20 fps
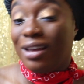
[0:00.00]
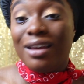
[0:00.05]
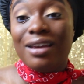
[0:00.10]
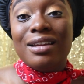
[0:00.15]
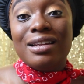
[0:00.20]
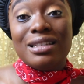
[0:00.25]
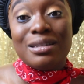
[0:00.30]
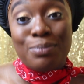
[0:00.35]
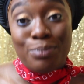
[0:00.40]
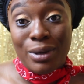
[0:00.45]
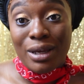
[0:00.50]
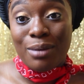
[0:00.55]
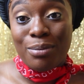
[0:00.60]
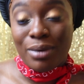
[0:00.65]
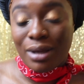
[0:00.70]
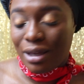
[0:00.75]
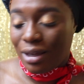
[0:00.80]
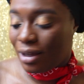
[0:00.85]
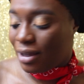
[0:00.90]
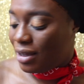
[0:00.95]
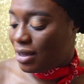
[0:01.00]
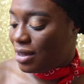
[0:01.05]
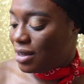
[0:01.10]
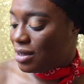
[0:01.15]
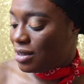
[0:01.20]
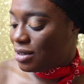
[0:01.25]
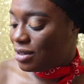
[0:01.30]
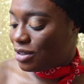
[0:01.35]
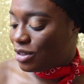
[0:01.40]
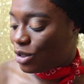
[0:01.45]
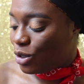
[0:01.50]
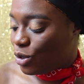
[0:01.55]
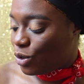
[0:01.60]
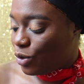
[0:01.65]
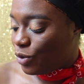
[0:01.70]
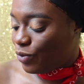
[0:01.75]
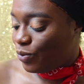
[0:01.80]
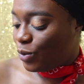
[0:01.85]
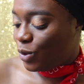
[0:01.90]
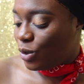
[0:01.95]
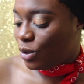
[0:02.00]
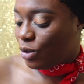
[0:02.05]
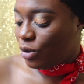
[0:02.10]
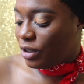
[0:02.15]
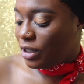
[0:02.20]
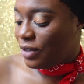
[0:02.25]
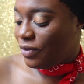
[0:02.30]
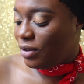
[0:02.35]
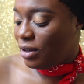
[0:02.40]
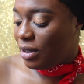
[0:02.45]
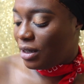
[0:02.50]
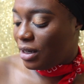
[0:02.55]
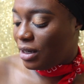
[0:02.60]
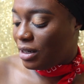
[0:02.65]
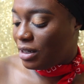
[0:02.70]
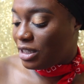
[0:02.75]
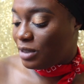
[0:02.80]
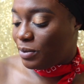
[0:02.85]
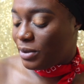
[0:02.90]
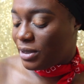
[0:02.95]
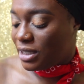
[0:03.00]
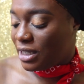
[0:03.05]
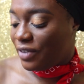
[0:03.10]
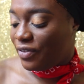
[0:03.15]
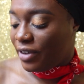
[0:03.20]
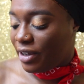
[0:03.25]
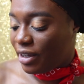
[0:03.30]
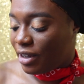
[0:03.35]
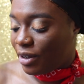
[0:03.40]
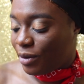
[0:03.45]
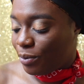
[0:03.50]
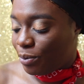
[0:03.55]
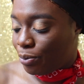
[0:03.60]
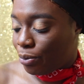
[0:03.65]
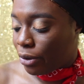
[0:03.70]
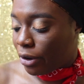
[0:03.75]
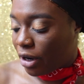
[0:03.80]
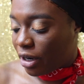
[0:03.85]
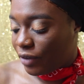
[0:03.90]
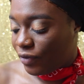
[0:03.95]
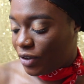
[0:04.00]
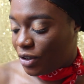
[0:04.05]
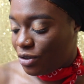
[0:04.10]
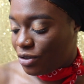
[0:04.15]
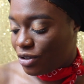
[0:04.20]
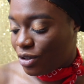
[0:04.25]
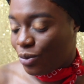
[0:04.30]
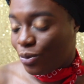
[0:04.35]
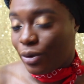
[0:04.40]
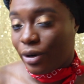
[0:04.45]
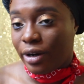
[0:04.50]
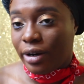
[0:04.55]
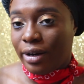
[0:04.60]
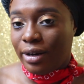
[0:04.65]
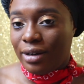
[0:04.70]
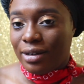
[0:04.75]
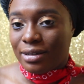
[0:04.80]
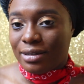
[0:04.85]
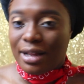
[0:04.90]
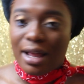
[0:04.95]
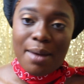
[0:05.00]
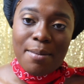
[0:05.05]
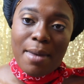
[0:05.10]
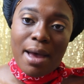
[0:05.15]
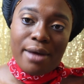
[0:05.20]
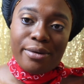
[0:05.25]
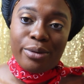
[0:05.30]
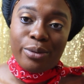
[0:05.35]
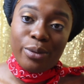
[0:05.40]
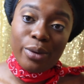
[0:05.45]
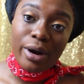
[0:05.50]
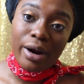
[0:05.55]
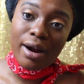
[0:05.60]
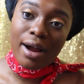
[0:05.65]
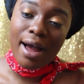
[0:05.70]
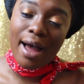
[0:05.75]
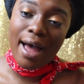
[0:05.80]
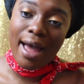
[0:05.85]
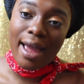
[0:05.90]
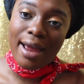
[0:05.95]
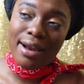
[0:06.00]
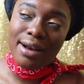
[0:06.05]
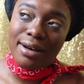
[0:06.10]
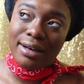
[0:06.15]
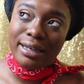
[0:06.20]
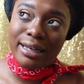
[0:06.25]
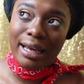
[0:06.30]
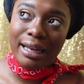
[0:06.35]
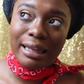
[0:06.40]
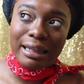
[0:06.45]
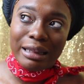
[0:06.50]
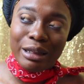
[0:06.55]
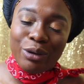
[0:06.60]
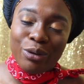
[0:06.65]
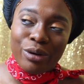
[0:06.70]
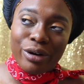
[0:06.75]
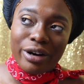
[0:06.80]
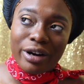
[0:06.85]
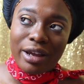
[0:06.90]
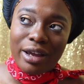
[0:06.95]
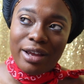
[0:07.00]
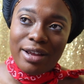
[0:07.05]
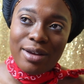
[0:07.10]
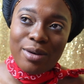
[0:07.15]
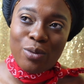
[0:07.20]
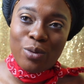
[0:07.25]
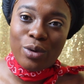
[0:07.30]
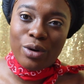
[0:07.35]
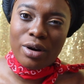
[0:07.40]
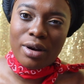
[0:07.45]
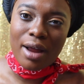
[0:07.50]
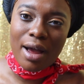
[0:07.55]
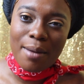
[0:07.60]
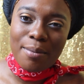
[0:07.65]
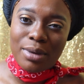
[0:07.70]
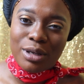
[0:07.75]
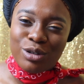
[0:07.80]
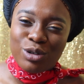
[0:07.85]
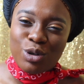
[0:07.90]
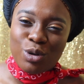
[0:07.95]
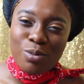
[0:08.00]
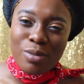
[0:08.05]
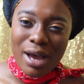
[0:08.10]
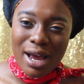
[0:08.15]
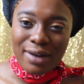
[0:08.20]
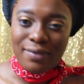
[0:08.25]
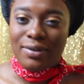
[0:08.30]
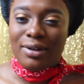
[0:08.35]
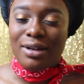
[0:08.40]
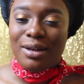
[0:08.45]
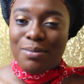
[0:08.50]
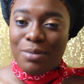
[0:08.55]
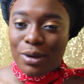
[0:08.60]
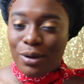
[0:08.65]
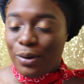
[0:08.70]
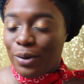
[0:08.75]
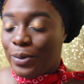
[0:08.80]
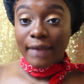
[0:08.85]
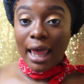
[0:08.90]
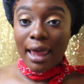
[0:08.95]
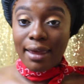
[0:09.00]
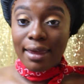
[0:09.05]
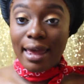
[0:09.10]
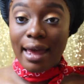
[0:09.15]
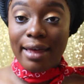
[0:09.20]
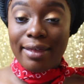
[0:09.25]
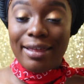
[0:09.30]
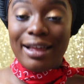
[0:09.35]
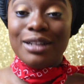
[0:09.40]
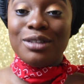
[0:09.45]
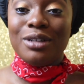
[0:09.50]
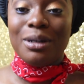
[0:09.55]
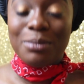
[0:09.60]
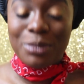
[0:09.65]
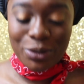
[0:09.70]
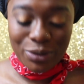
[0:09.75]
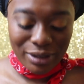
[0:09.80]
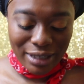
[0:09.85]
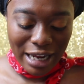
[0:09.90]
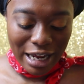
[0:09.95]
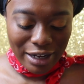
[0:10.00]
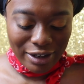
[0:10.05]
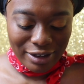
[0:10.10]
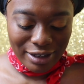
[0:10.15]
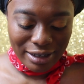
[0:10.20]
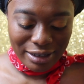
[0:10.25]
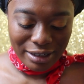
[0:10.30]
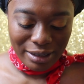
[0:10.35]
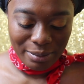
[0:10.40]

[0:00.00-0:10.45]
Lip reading: It is big. So you know, living in a specific part of Houston where it does not matter where I technically work, it would not be too bad of a commute. Yeah, that's what I'm doing now.